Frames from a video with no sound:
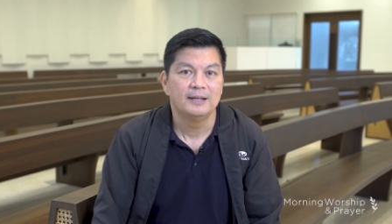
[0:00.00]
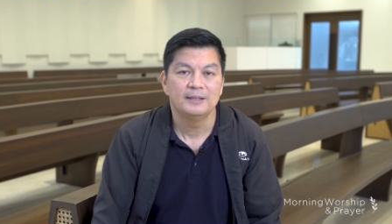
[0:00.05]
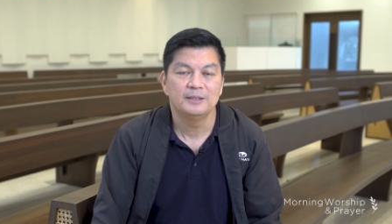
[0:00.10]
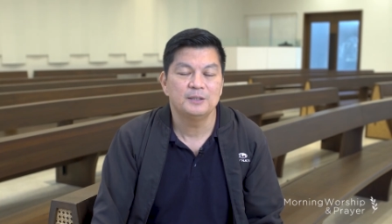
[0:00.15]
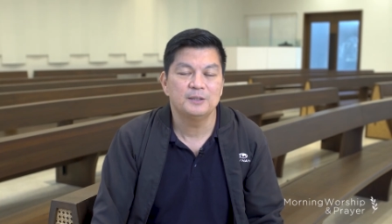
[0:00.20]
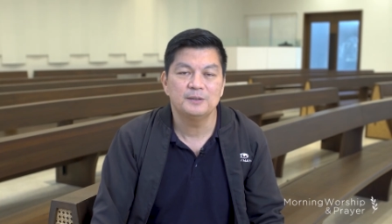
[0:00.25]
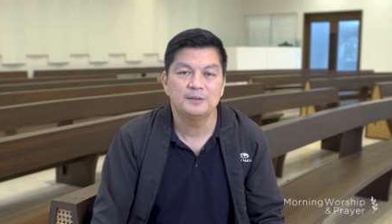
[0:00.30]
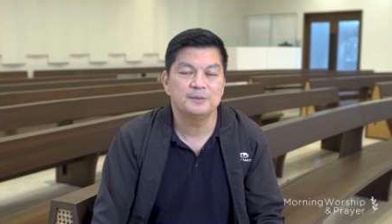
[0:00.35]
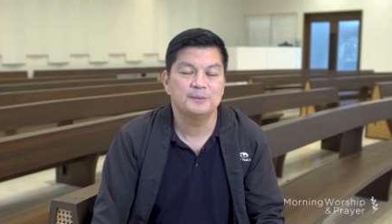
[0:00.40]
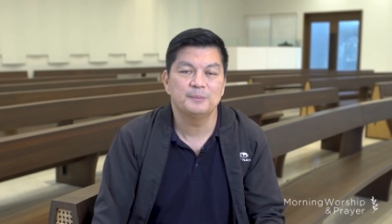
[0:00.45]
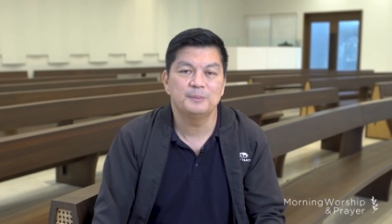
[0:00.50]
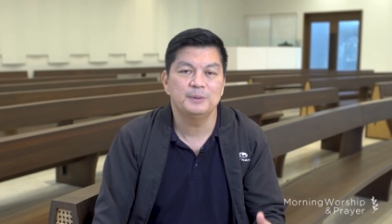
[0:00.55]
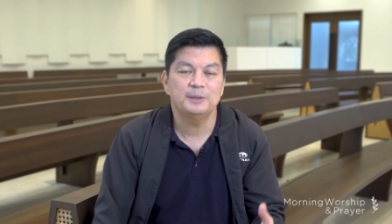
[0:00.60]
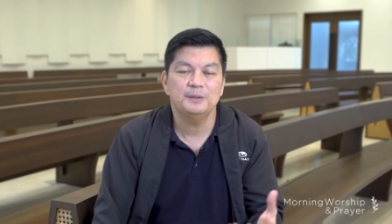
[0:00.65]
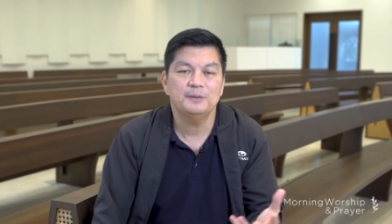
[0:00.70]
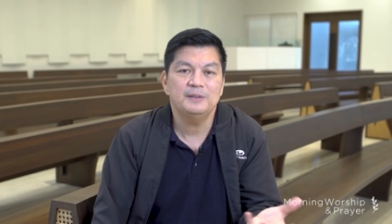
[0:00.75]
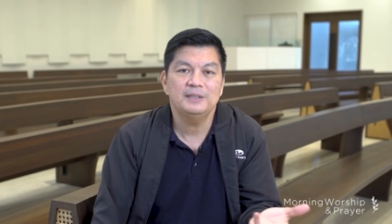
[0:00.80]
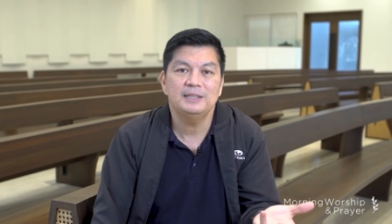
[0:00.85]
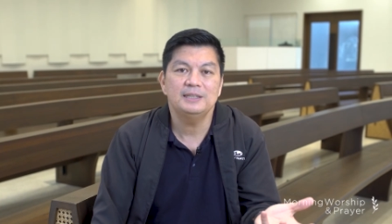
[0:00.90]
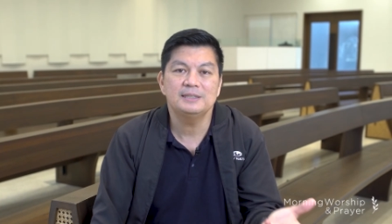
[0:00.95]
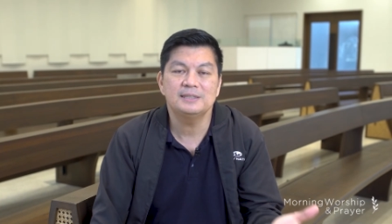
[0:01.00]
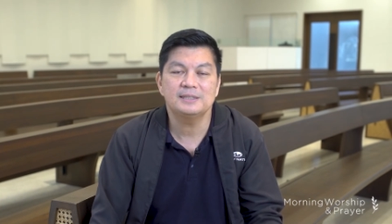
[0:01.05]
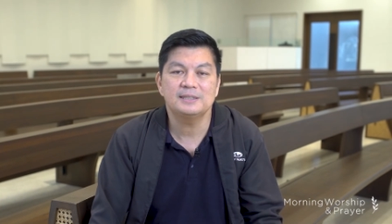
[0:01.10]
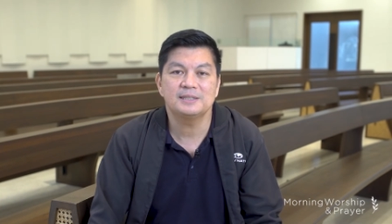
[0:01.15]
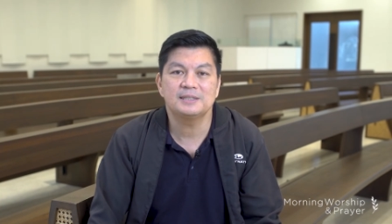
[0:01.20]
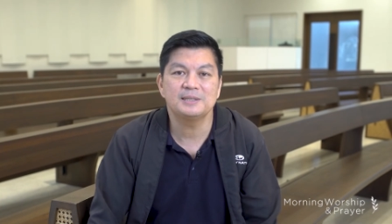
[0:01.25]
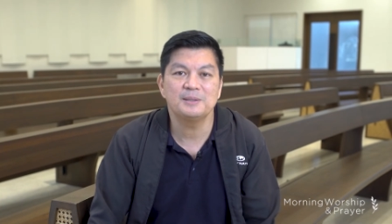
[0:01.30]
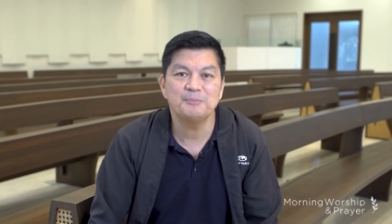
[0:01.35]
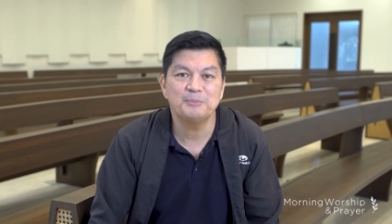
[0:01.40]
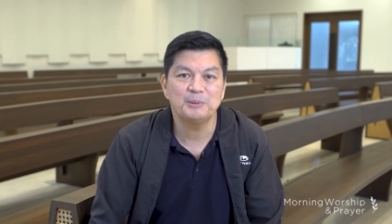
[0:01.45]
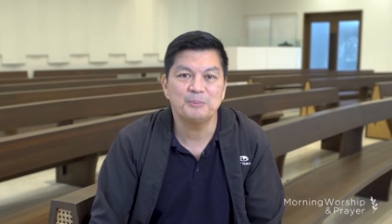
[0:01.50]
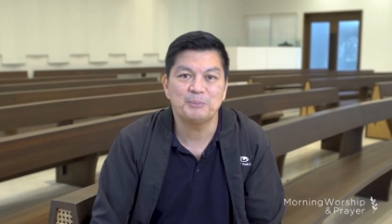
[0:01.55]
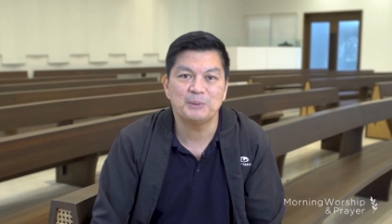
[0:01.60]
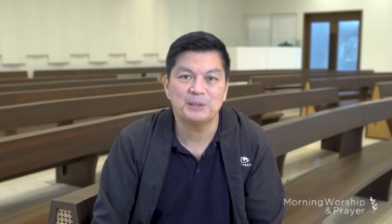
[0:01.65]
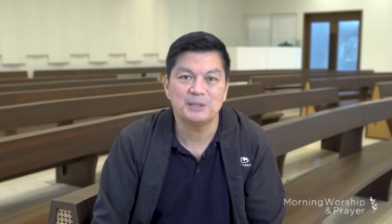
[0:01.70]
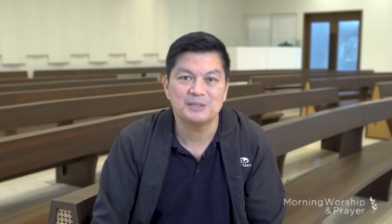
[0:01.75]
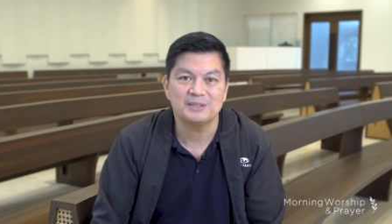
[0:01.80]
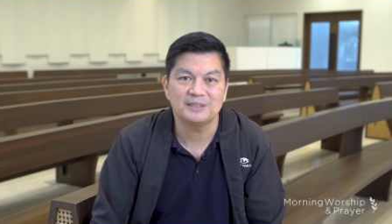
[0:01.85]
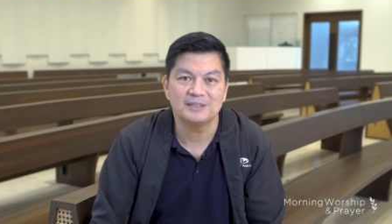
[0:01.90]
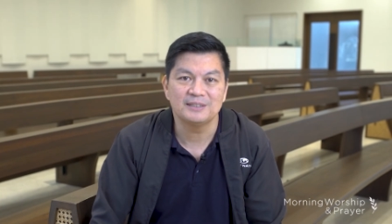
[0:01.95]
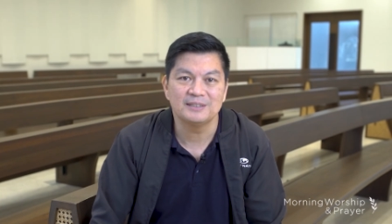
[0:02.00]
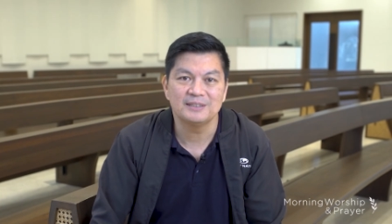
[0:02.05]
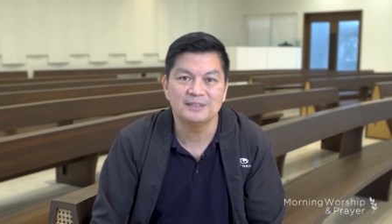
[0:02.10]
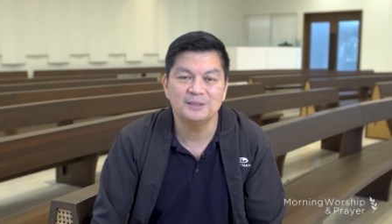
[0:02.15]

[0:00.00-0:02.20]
you're, you're really just a simple person.